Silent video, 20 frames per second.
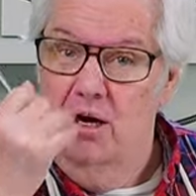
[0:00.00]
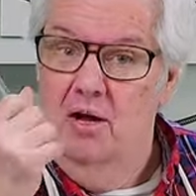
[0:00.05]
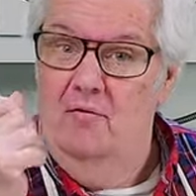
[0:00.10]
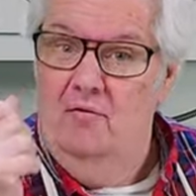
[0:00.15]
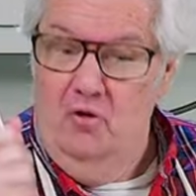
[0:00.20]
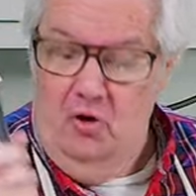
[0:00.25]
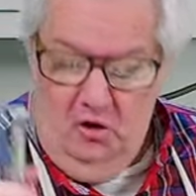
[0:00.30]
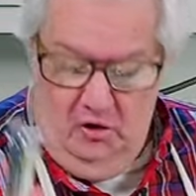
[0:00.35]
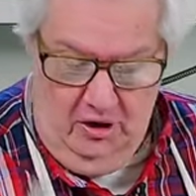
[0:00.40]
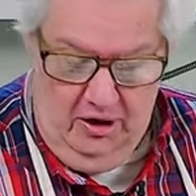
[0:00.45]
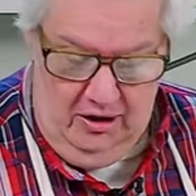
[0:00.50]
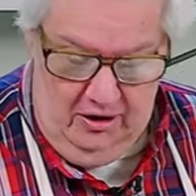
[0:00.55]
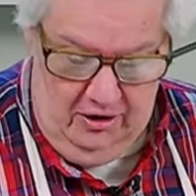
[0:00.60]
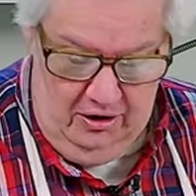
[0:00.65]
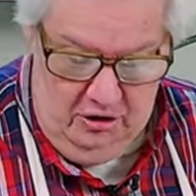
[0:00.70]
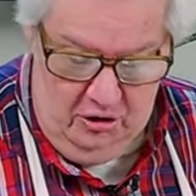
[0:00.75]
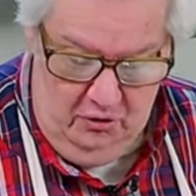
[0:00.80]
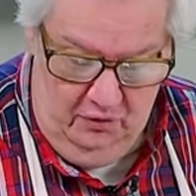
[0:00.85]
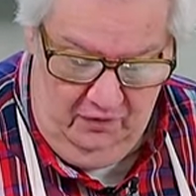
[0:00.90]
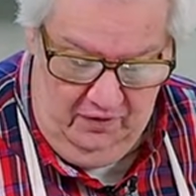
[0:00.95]
of cooking.
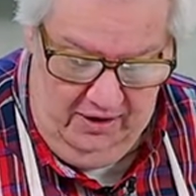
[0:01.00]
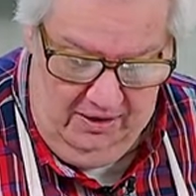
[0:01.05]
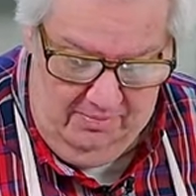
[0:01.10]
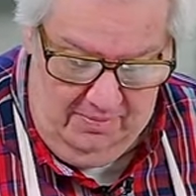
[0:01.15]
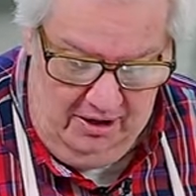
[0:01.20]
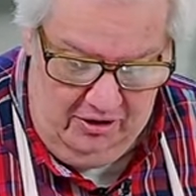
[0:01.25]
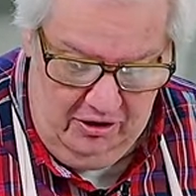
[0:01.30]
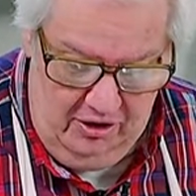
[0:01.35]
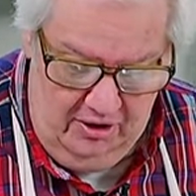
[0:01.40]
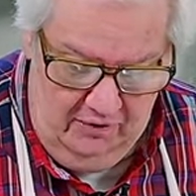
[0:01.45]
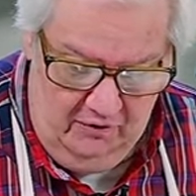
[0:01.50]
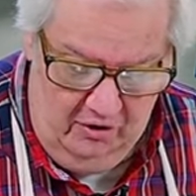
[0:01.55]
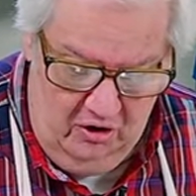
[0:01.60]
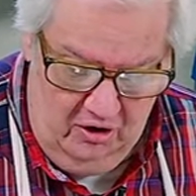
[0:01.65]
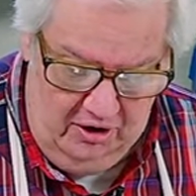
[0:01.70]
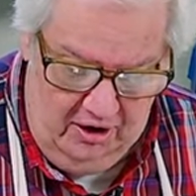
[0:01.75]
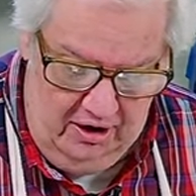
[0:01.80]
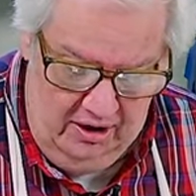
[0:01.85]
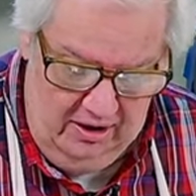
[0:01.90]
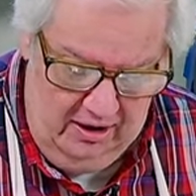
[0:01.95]
The sous vide method of
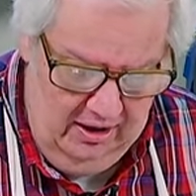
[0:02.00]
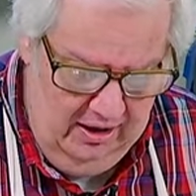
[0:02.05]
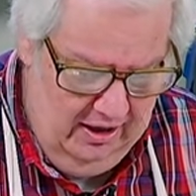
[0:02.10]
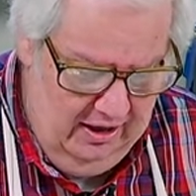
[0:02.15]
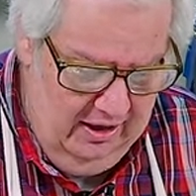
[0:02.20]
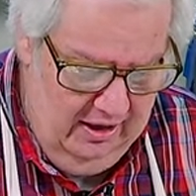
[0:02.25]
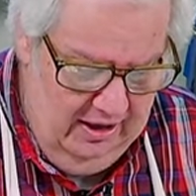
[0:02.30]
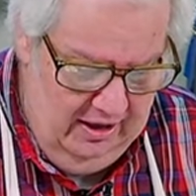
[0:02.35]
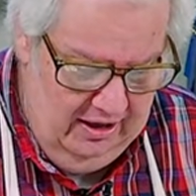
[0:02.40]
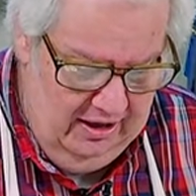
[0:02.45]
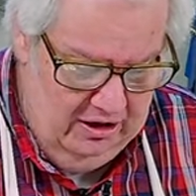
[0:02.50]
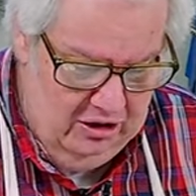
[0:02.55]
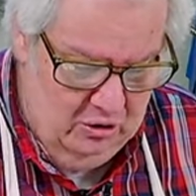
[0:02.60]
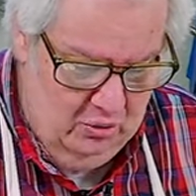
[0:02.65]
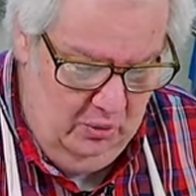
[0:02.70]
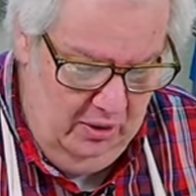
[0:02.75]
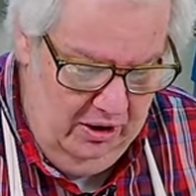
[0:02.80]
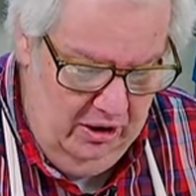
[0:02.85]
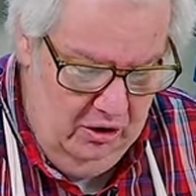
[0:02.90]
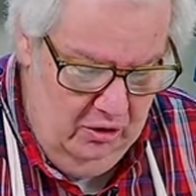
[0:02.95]
cooking
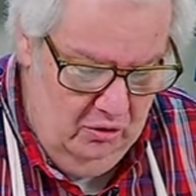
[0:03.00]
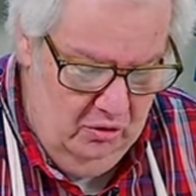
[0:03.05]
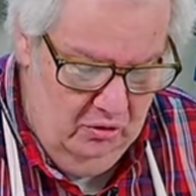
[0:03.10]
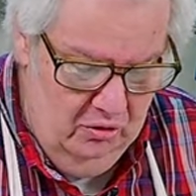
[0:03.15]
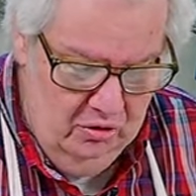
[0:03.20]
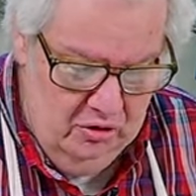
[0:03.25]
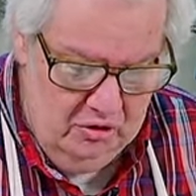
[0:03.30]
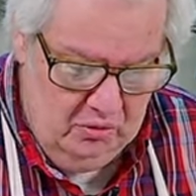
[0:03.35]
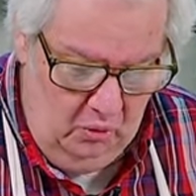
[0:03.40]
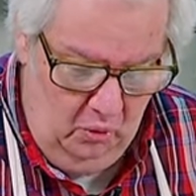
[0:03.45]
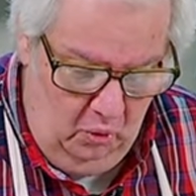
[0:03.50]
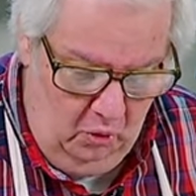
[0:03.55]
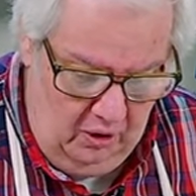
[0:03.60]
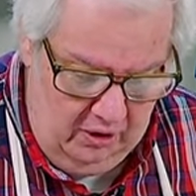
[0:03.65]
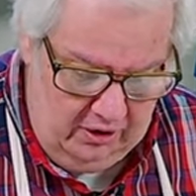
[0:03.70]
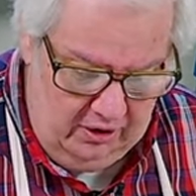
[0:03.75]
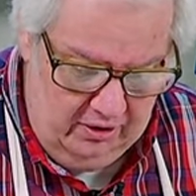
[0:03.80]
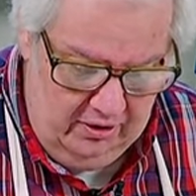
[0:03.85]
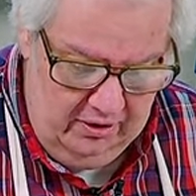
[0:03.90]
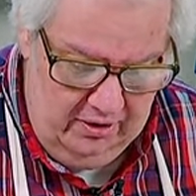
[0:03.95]
is we use
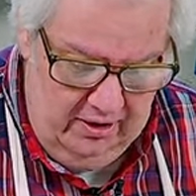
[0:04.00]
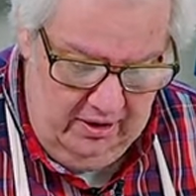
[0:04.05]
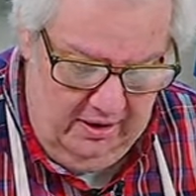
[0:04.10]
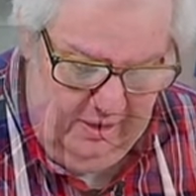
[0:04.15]
water,